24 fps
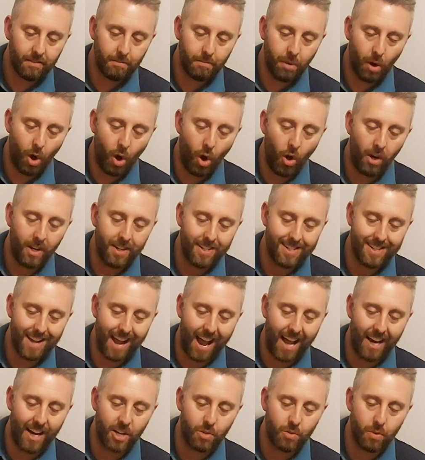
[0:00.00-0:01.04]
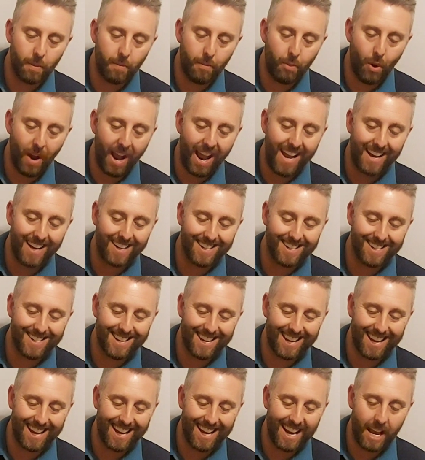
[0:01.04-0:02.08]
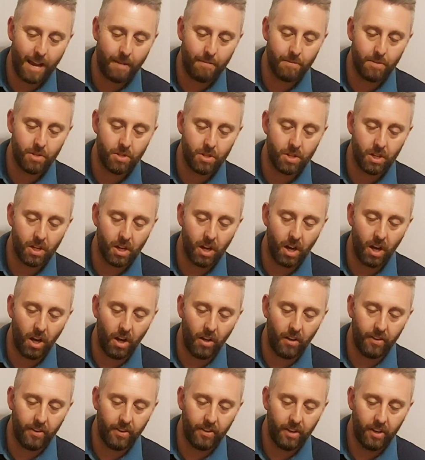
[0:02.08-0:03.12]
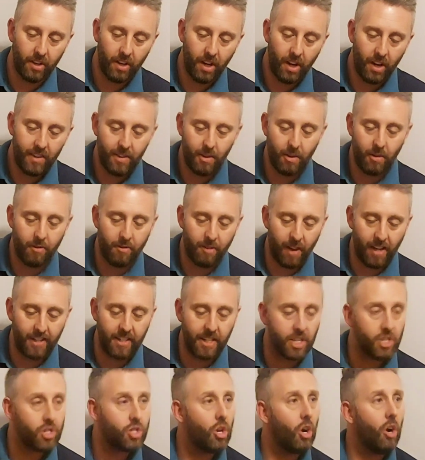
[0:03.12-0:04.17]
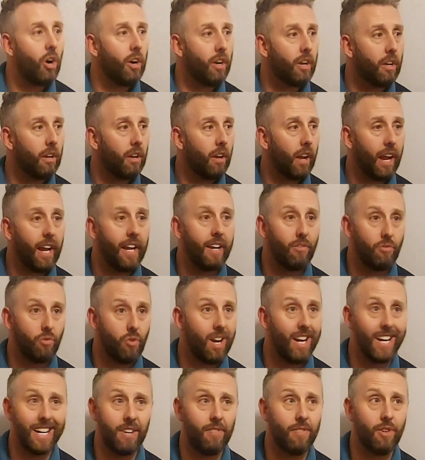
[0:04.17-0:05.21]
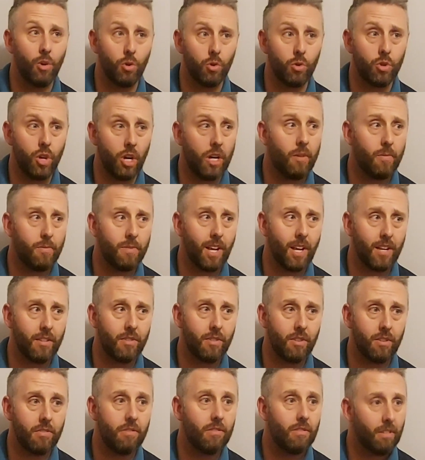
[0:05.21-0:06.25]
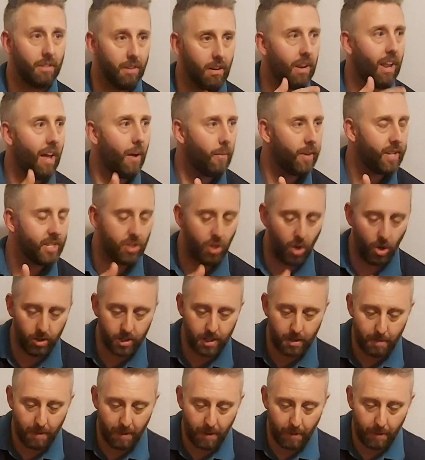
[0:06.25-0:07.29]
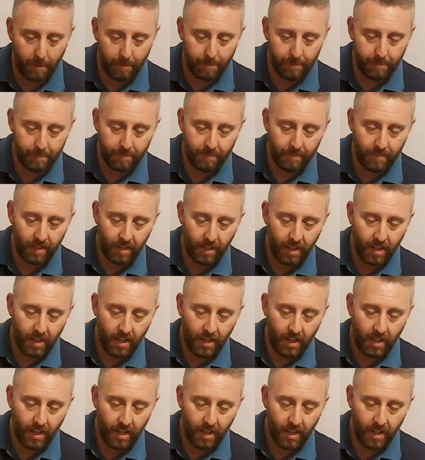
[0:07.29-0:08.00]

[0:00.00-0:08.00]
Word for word: Paul and Silas were praying and singing hymns to God. They were finding joy in really difficult circumstances, like we talked about in prison.